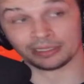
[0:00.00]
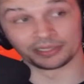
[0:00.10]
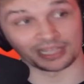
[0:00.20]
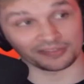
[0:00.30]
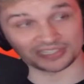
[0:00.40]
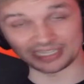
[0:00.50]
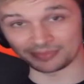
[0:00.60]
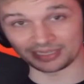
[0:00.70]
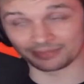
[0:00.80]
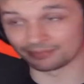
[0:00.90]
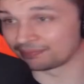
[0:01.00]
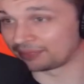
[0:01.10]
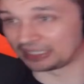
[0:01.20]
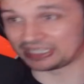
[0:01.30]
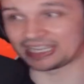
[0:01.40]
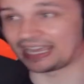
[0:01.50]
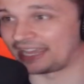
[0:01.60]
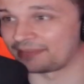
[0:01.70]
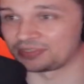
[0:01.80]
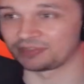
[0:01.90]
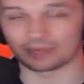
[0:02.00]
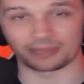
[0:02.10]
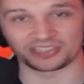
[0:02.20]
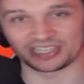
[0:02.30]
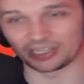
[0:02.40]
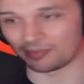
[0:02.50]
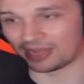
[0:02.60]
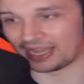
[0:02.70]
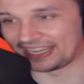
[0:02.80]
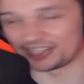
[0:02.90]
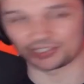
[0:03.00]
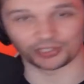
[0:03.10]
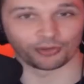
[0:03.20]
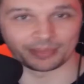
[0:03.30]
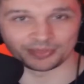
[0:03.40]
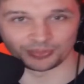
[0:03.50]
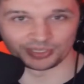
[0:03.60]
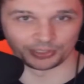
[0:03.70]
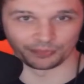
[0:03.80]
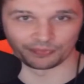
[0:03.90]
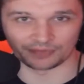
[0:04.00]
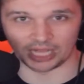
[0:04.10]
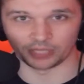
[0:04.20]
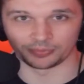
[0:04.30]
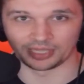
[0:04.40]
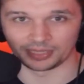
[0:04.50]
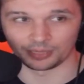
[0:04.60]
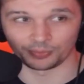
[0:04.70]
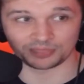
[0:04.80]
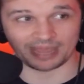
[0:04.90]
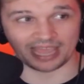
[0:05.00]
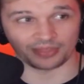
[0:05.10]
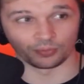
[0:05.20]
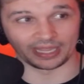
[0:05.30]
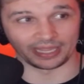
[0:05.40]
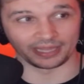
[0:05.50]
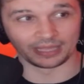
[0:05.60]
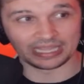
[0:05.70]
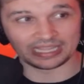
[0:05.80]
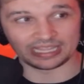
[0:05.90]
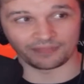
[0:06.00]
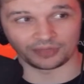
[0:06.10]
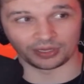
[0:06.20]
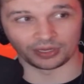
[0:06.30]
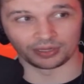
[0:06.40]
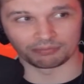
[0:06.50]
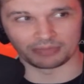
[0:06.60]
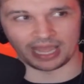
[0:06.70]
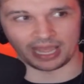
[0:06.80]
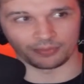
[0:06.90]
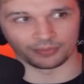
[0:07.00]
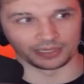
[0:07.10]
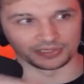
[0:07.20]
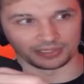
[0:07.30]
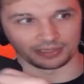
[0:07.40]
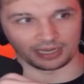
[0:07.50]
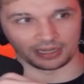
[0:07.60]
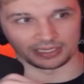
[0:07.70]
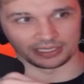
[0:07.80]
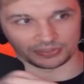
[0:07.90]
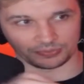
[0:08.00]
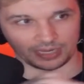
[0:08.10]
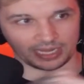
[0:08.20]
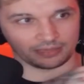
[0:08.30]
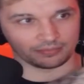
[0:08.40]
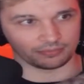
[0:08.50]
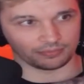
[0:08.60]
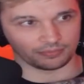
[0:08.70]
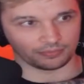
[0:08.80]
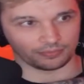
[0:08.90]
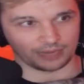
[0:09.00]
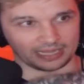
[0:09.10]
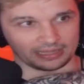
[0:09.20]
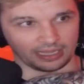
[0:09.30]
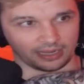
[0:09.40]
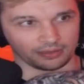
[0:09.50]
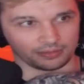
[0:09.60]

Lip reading: y'all have seen me plenty of times. You've probably seen it on my Instagram as well, too, if you're following me on there. Which, by the way, if you're not, where is it? There it is, right there.